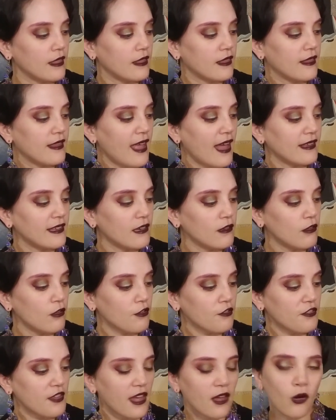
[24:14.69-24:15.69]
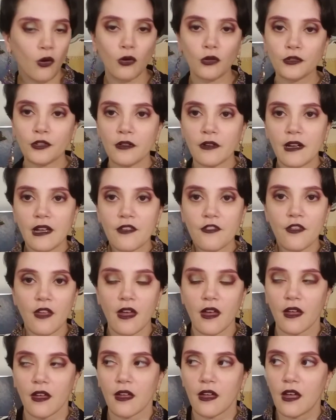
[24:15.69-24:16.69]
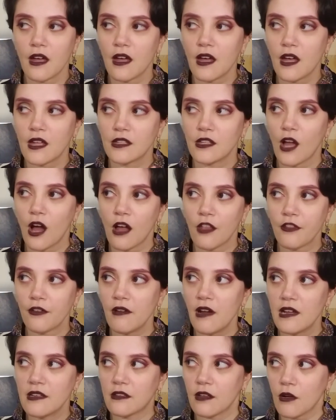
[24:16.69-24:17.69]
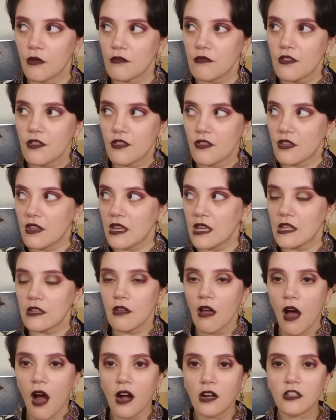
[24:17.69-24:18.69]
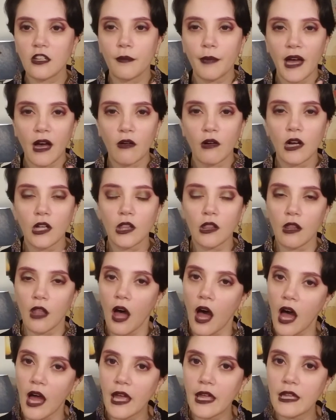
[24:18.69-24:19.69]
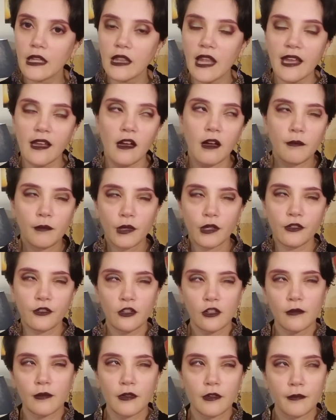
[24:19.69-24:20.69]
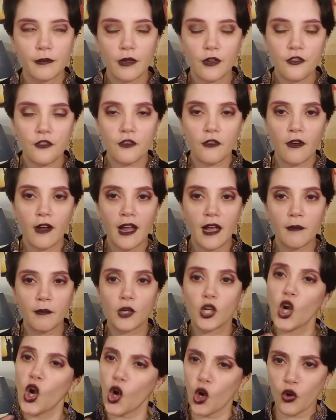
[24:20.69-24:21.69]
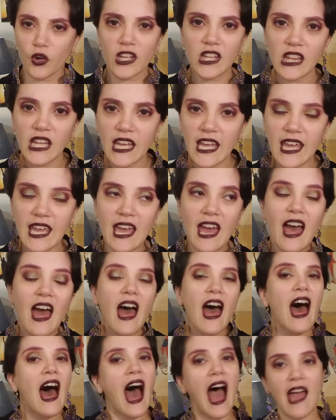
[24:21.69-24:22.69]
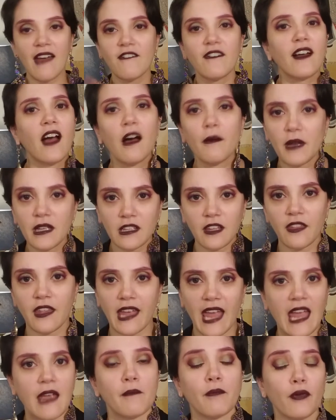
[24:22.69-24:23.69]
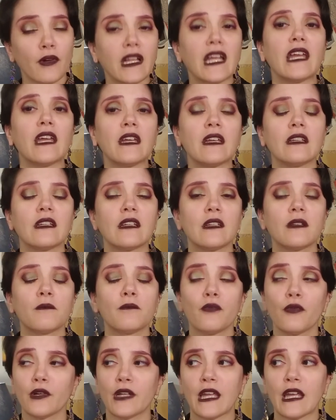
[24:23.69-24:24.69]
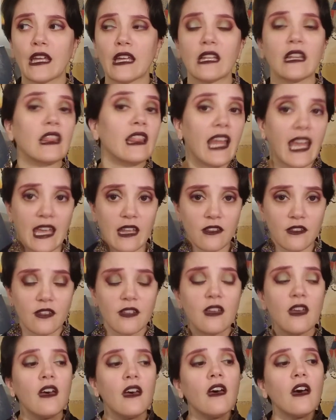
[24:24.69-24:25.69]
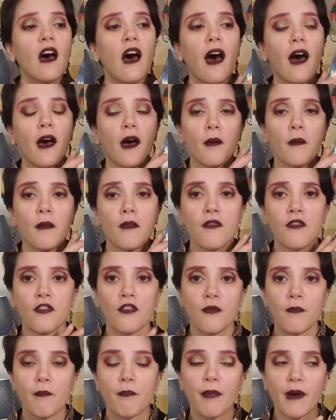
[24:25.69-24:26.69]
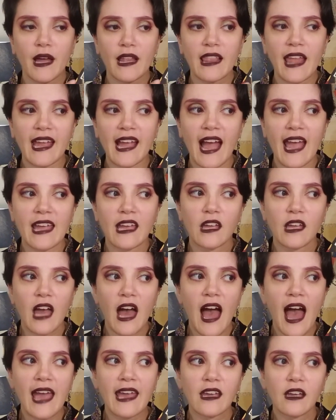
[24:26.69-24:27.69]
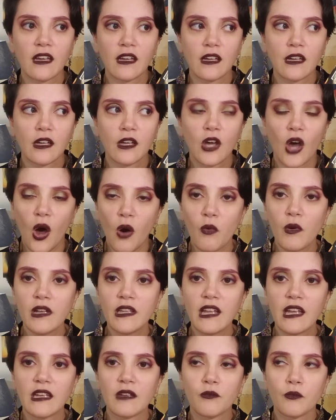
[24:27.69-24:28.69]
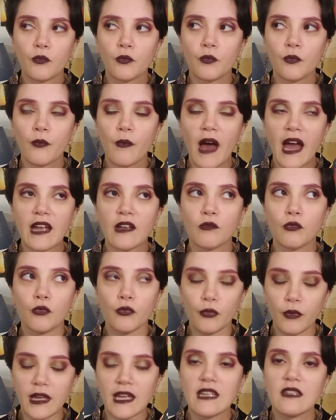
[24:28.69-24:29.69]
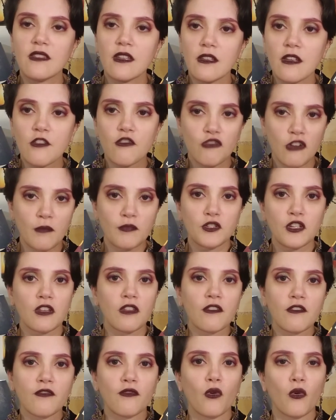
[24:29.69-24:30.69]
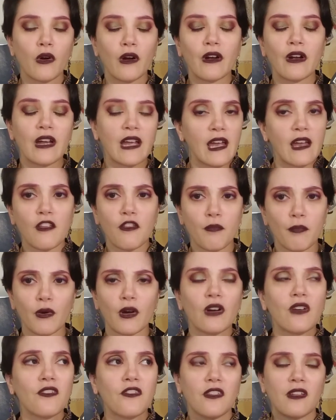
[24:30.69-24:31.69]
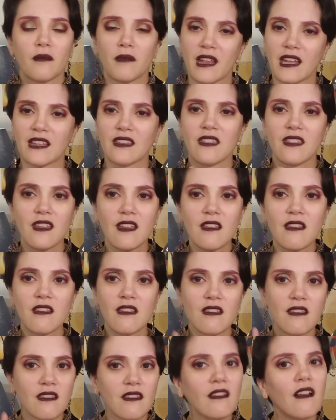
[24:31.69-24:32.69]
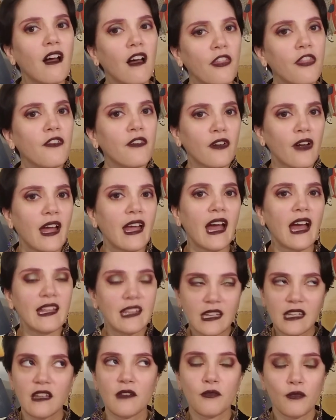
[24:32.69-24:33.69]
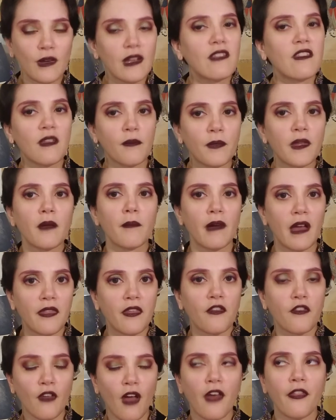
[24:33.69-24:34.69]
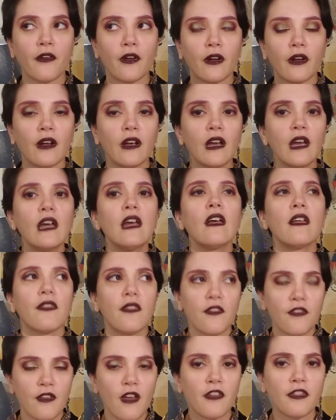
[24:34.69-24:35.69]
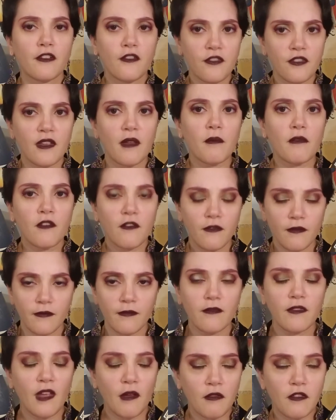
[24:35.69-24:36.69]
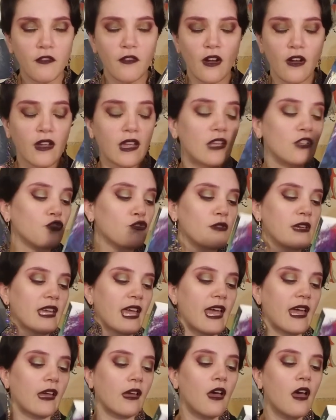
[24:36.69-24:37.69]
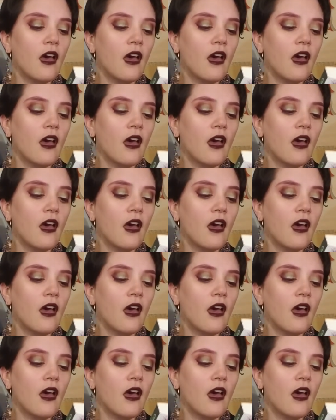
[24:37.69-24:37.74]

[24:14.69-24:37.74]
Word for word: Daniel Jose Older is a an author I don't see talked about a lot, like on BookTube or Bookstagram currently. I've come into the game pretty pretty late. Um, but like I I go and I I read the descriptions for his books and I'm like, this is an author. I, I need to read something by this author. This author sounds sounds very intriguing.